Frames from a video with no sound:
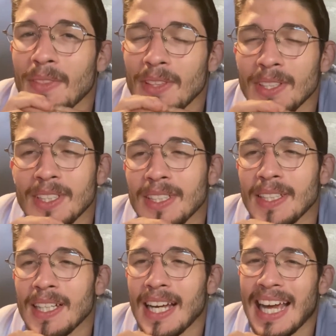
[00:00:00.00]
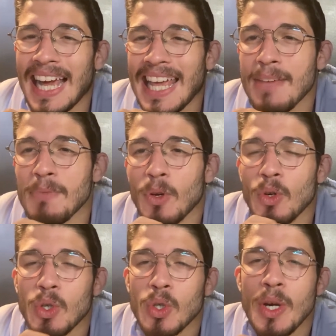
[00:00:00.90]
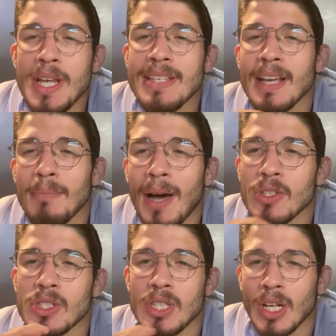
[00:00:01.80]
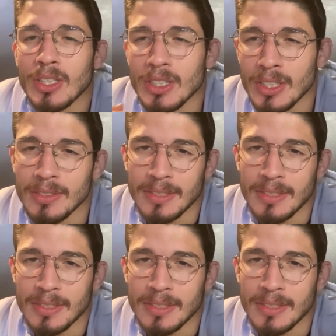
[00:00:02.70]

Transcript: Look, I am crazy about soccer.